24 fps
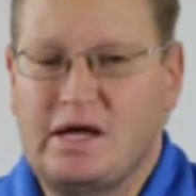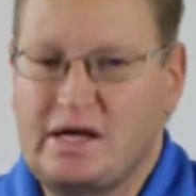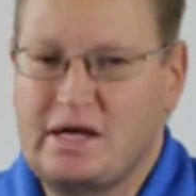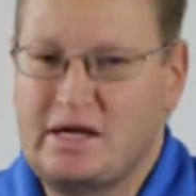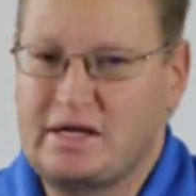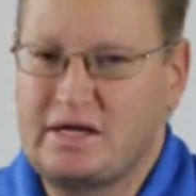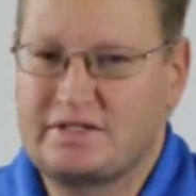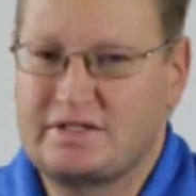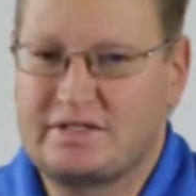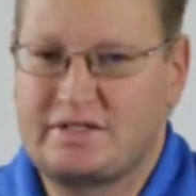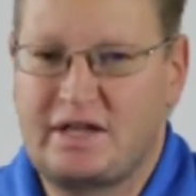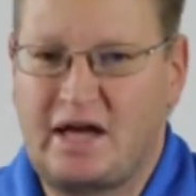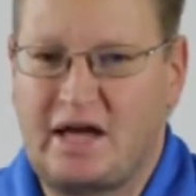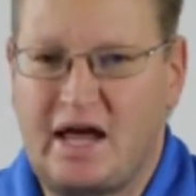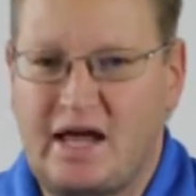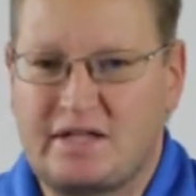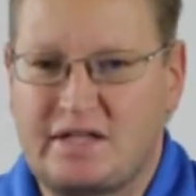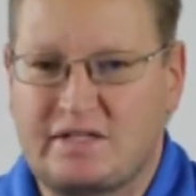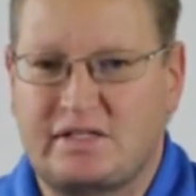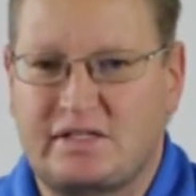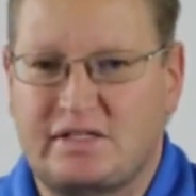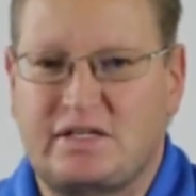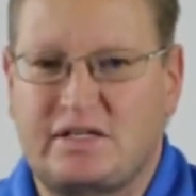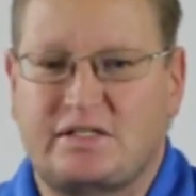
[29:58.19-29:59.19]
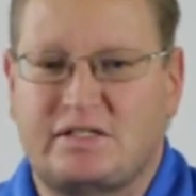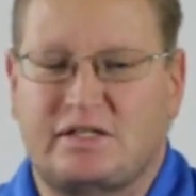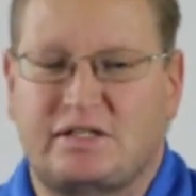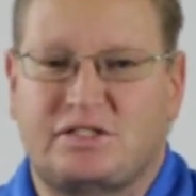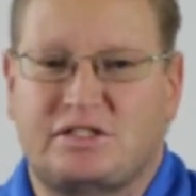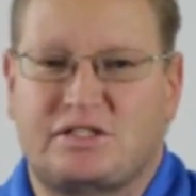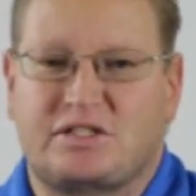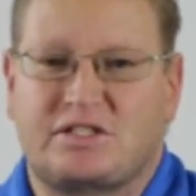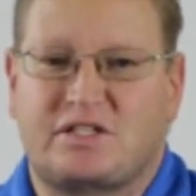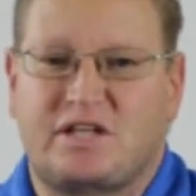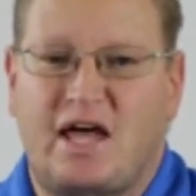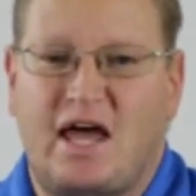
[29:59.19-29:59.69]
it's nice and easy
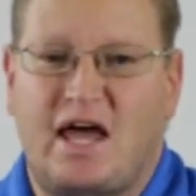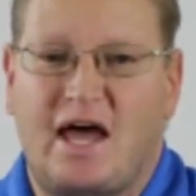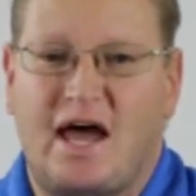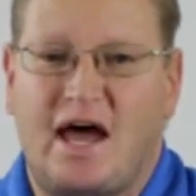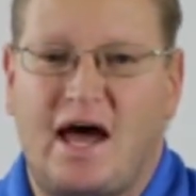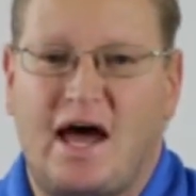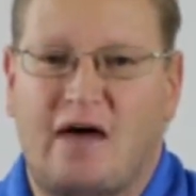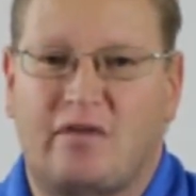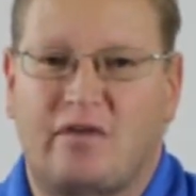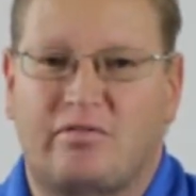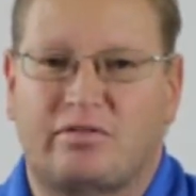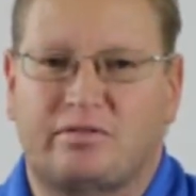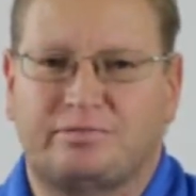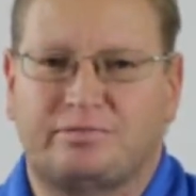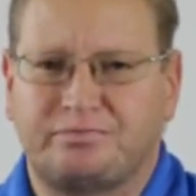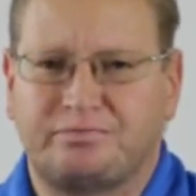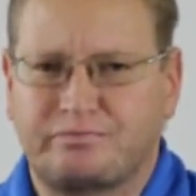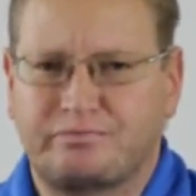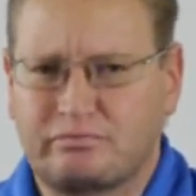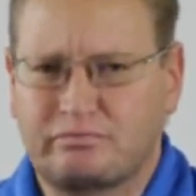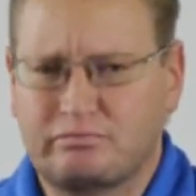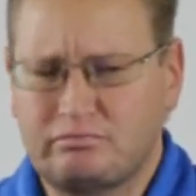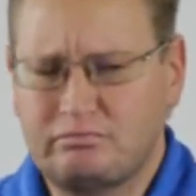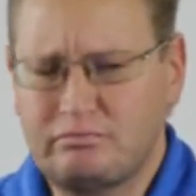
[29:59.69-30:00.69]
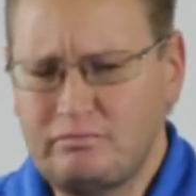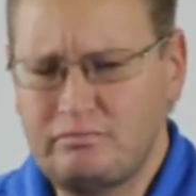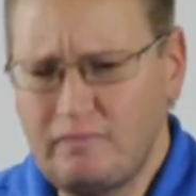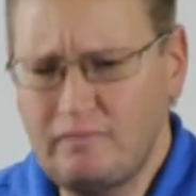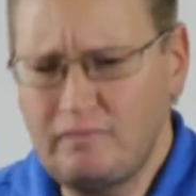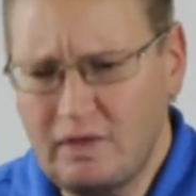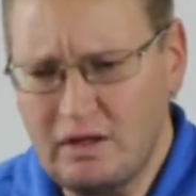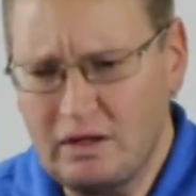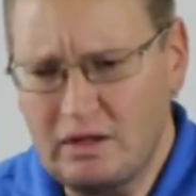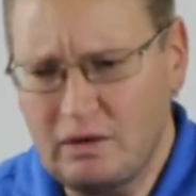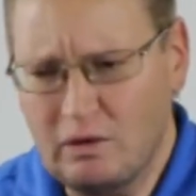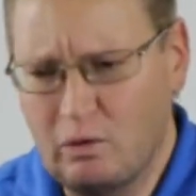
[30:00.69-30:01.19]
just to have
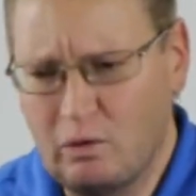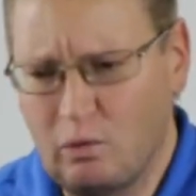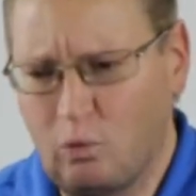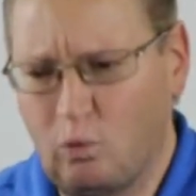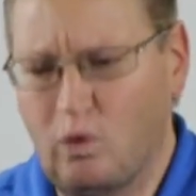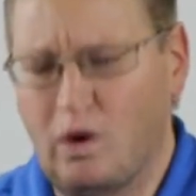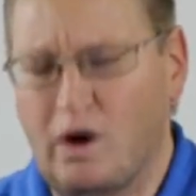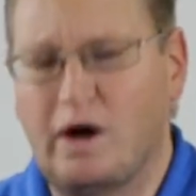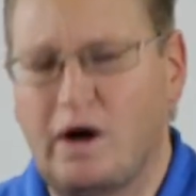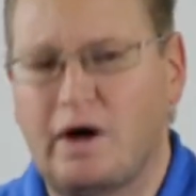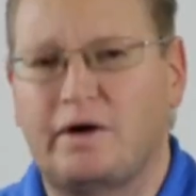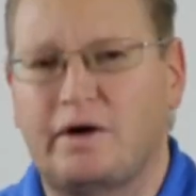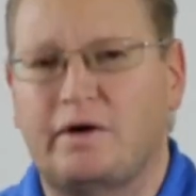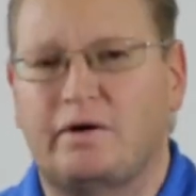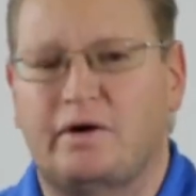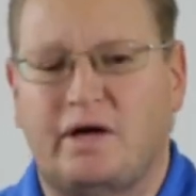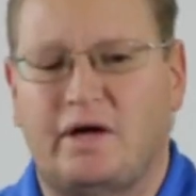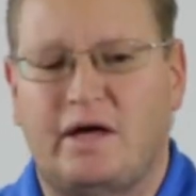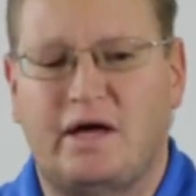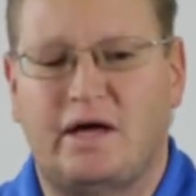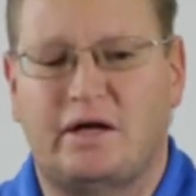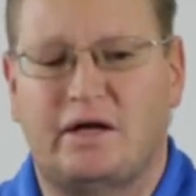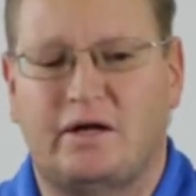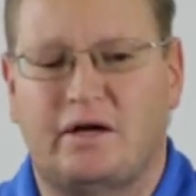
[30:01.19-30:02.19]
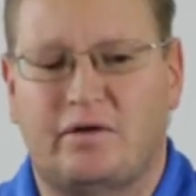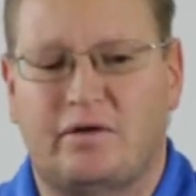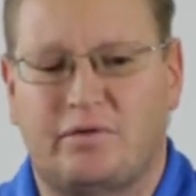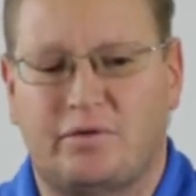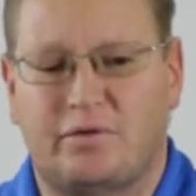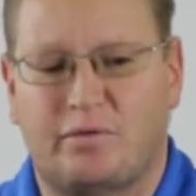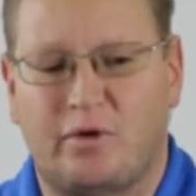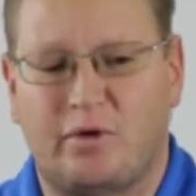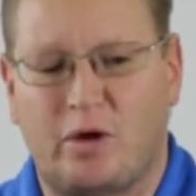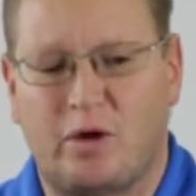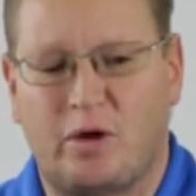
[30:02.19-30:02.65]
one end of the rope